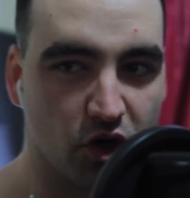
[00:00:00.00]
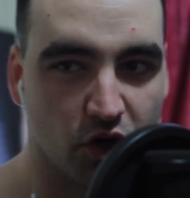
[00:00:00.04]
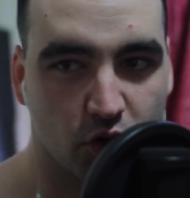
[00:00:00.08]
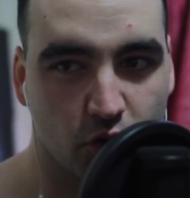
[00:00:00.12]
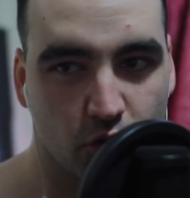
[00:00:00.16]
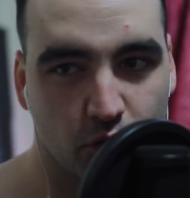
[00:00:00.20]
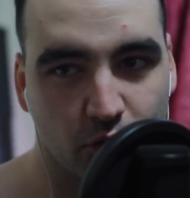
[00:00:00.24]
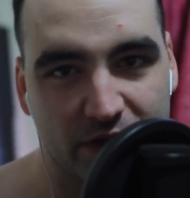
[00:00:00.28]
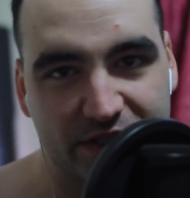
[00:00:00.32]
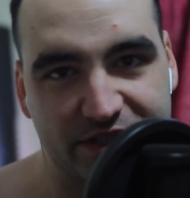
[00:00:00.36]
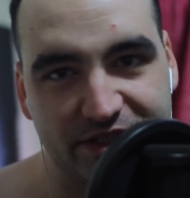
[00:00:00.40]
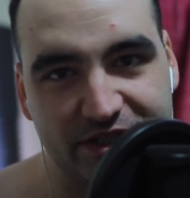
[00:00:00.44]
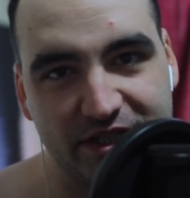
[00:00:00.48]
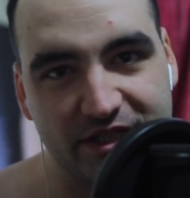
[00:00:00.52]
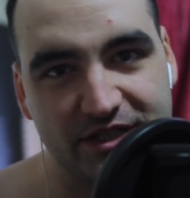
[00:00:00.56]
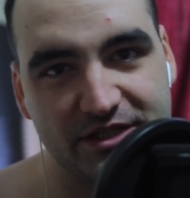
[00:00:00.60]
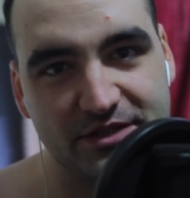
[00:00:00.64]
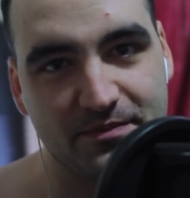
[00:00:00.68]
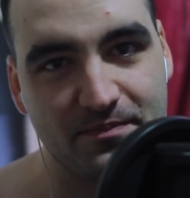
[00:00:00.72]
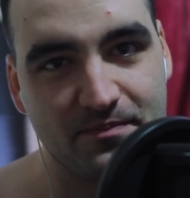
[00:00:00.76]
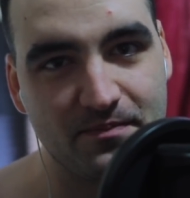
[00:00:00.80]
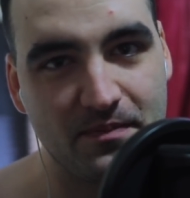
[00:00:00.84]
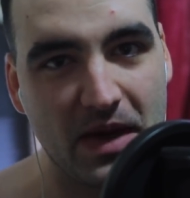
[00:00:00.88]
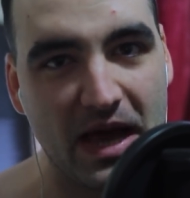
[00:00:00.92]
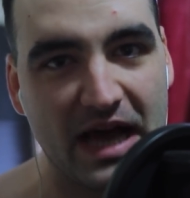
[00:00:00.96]
Chris is
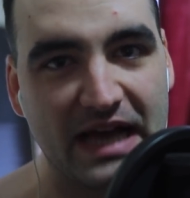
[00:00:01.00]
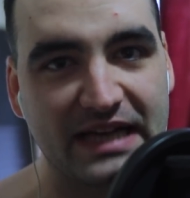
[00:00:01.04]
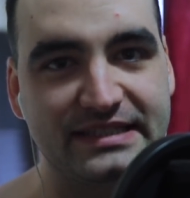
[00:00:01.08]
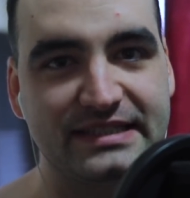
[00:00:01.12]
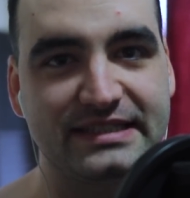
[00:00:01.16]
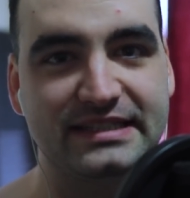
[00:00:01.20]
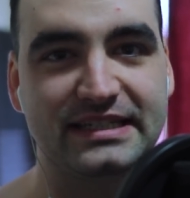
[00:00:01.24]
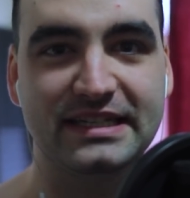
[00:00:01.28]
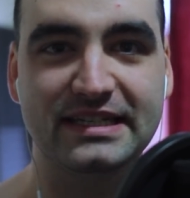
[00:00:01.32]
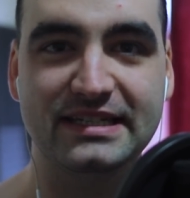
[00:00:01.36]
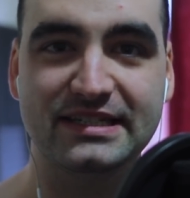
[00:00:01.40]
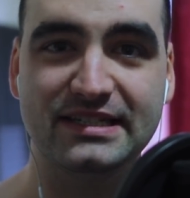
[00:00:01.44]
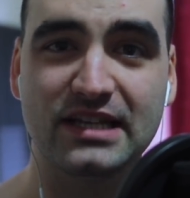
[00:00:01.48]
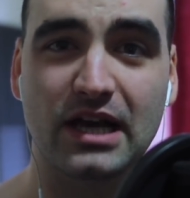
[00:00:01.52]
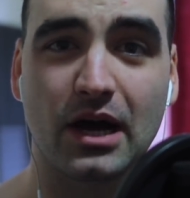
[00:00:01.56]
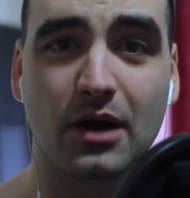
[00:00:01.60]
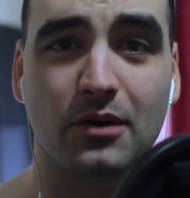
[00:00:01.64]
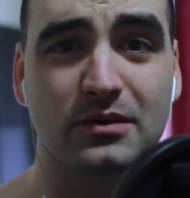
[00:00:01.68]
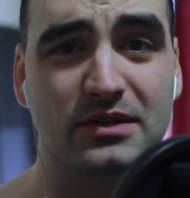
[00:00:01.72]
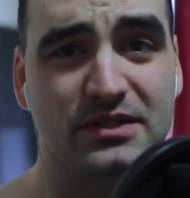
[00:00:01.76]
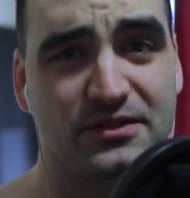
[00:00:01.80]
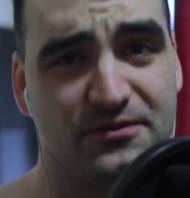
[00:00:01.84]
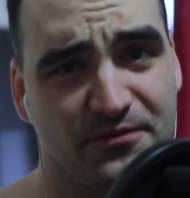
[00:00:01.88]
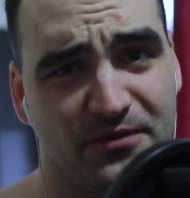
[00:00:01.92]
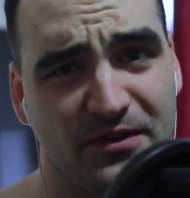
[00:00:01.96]
a mess, he's
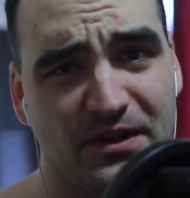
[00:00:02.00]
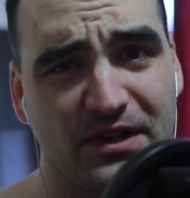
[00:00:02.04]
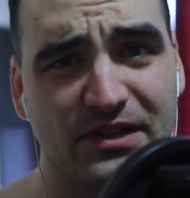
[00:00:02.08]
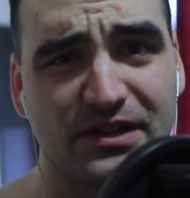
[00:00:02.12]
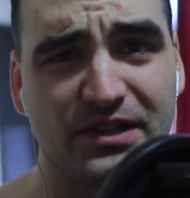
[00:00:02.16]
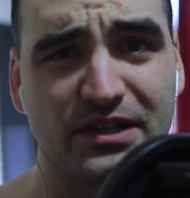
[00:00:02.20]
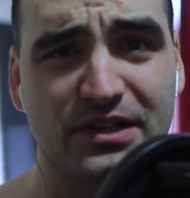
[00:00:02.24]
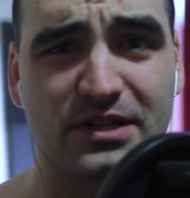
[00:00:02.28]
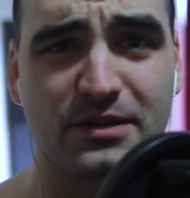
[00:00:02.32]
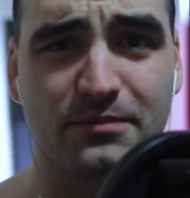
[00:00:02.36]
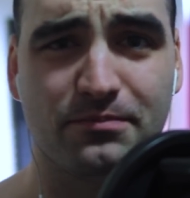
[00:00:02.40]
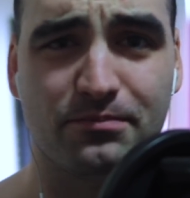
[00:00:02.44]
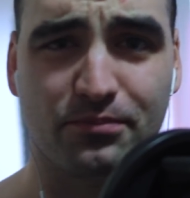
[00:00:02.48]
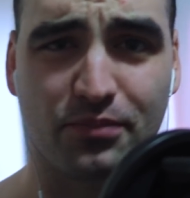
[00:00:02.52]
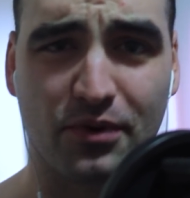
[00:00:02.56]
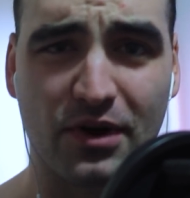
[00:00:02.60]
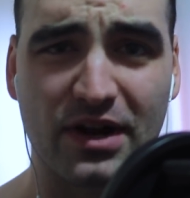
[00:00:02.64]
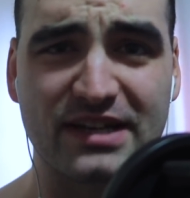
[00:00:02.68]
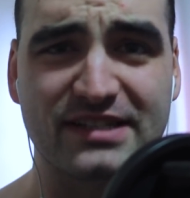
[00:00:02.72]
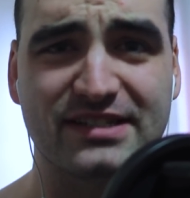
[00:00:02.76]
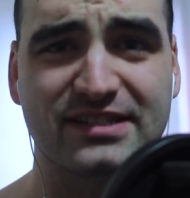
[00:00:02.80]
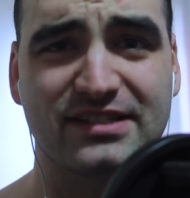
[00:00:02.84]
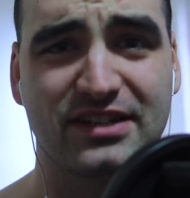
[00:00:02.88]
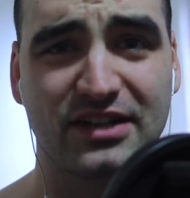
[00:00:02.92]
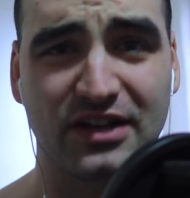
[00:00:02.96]
always feeling
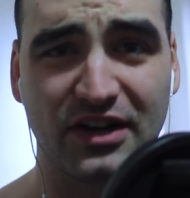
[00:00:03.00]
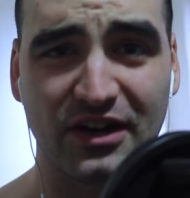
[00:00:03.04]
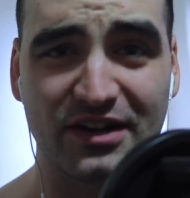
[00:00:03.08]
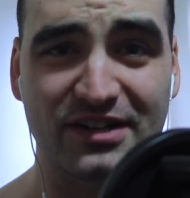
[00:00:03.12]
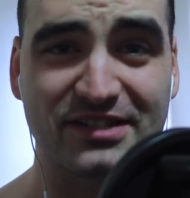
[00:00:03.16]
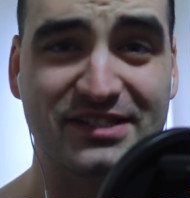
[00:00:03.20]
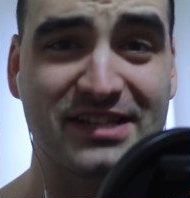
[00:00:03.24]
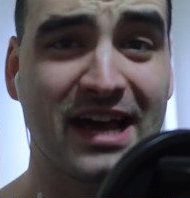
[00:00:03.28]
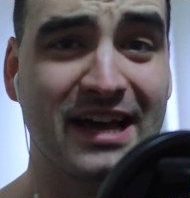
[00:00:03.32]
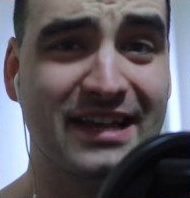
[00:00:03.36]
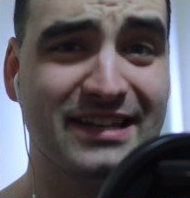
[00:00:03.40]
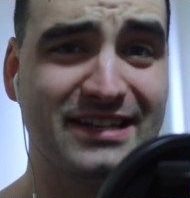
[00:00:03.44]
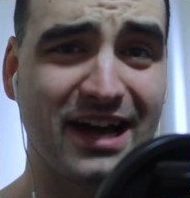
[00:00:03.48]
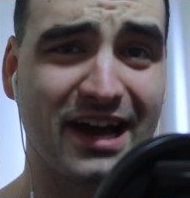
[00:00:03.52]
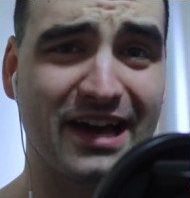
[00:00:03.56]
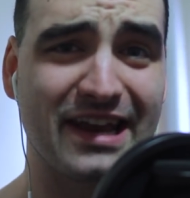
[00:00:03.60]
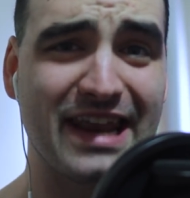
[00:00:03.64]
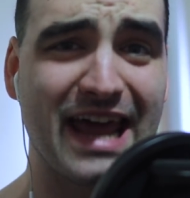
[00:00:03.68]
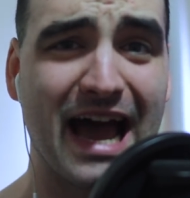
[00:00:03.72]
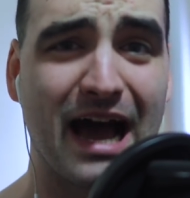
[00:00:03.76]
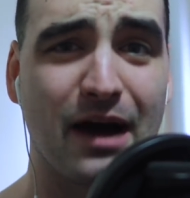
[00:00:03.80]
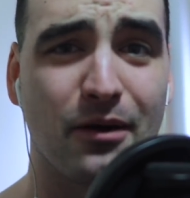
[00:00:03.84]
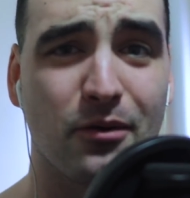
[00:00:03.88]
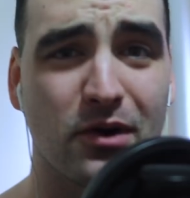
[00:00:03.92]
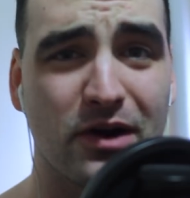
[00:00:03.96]
depressed Cause Todd
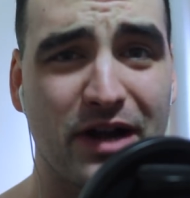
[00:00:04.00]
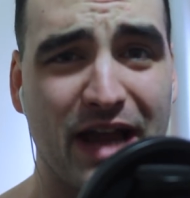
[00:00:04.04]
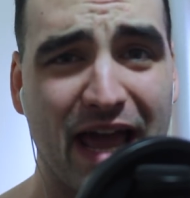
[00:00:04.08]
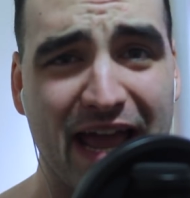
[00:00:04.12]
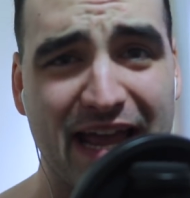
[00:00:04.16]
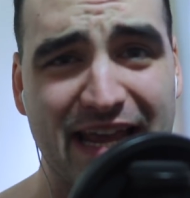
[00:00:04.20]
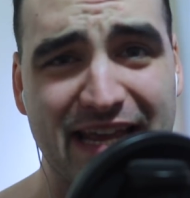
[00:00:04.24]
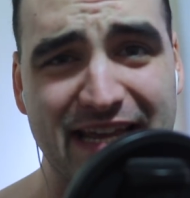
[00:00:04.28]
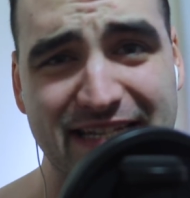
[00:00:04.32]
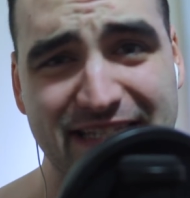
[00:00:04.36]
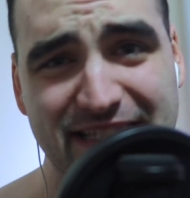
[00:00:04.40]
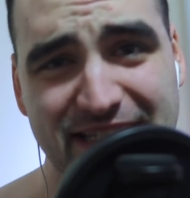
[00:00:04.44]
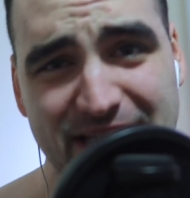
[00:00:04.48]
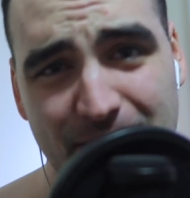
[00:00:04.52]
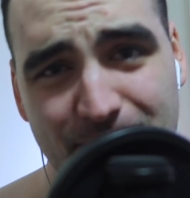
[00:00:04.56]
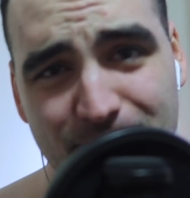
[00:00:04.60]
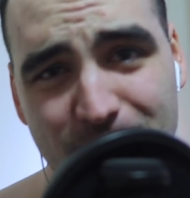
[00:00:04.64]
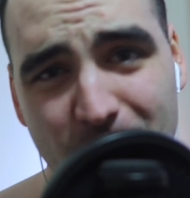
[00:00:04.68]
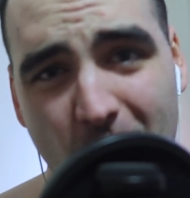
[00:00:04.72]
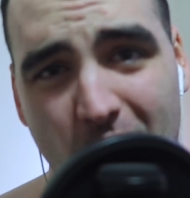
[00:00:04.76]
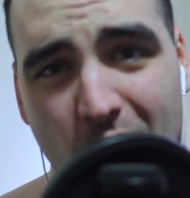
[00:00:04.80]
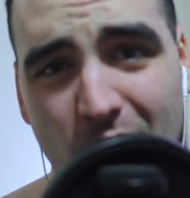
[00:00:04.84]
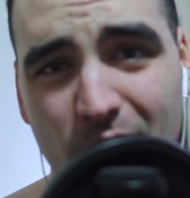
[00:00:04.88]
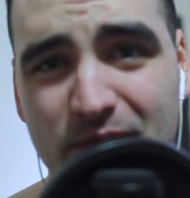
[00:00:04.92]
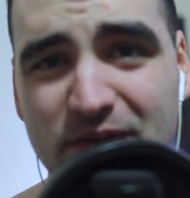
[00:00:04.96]
Howard
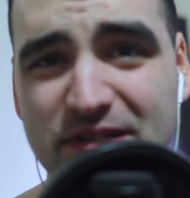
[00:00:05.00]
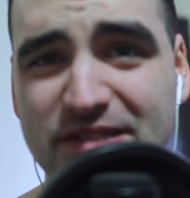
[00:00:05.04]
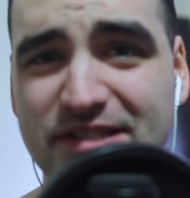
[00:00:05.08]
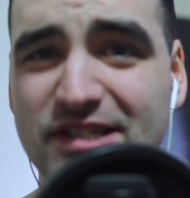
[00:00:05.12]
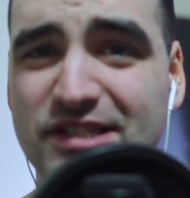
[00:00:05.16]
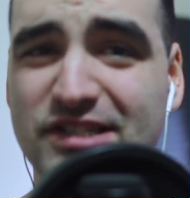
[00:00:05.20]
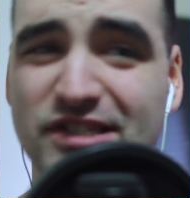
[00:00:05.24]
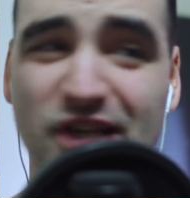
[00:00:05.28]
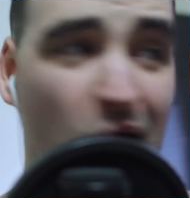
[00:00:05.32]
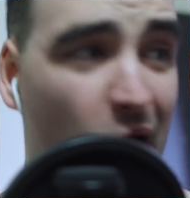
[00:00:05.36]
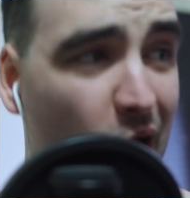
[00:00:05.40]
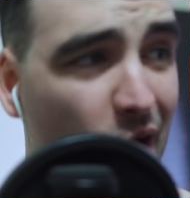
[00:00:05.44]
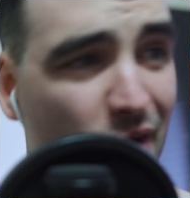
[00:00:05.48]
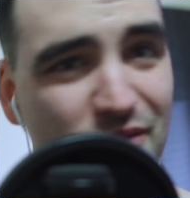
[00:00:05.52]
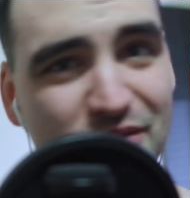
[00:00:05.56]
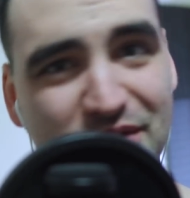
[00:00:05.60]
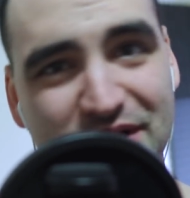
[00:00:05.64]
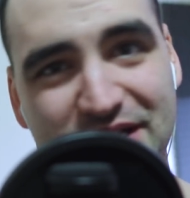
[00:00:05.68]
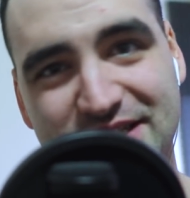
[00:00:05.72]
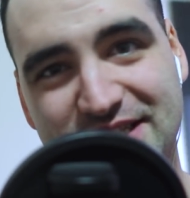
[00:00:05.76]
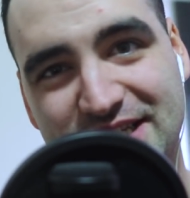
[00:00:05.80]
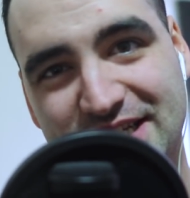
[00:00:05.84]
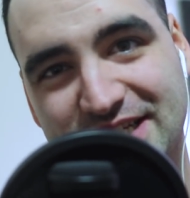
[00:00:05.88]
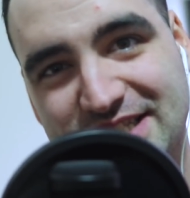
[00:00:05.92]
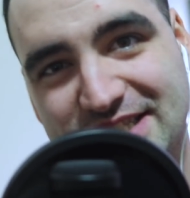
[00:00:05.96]
ASMR is his
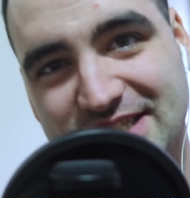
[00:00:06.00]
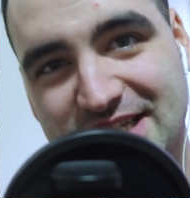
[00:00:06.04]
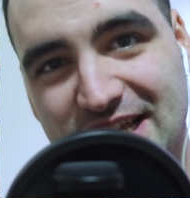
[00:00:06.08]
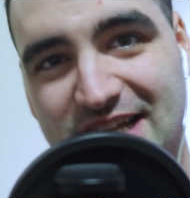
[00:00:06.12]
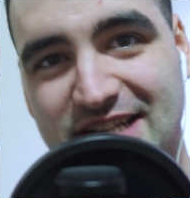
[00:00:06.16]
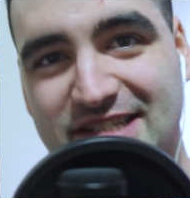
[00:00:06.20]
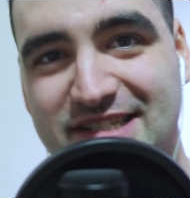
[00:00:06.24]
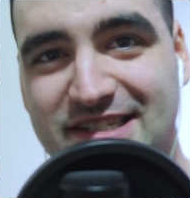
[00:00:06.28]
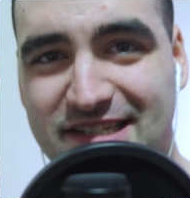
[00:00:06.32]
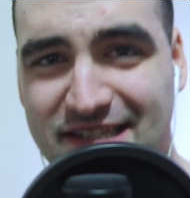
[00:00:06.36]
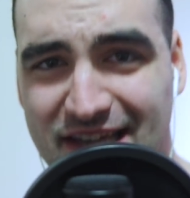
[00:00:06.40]
only success,